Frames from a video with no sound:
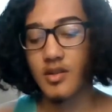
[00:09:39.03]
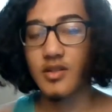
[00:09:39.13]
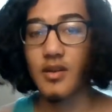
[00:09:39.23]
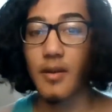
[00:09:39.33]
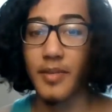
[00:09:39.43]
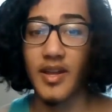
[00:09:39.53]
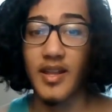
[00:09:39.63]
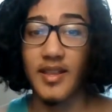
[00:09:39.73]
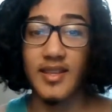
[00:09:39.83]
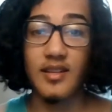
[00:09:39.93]

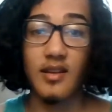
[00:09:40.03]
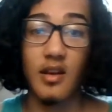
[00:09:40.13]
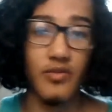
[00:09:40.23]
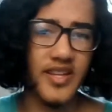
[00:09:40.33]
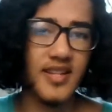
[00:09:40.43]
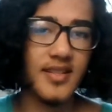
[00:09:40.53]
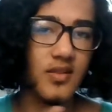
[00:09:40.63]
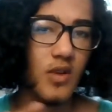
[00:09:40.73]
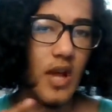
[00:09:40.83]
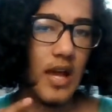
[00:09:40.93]
but this,
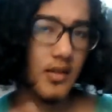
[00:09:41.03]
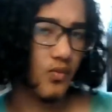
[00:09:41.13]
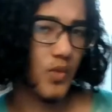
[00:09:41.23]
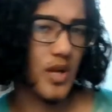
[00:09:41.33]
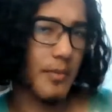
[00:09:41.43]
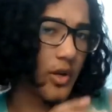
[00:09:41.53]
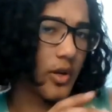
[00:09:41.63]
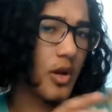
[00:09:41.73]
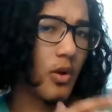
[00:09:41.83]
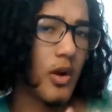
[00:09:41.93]
as what I'm going to
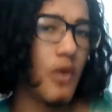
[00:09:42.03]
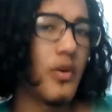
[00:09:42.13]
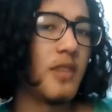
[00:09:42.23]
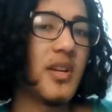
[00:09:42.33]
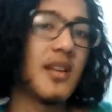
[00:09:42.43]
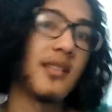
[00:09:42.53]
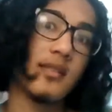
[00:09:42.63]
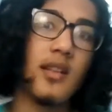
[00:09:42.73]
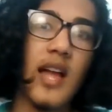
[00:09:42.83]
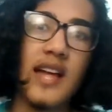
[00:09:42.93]
call Goken, because in the
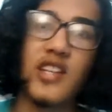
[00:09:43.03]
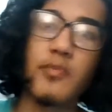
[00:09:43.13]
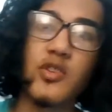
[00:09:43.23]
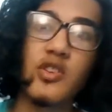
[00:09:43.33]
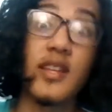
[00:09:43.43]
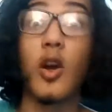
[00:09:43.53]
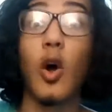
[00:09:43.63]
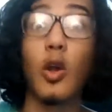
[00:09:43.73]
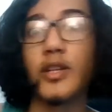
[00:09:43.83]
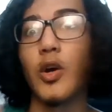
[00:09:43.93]
last chapter he
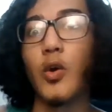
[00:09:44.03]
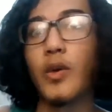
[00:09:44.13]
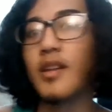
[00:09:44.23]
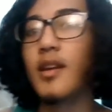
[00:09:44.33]
called it Goken,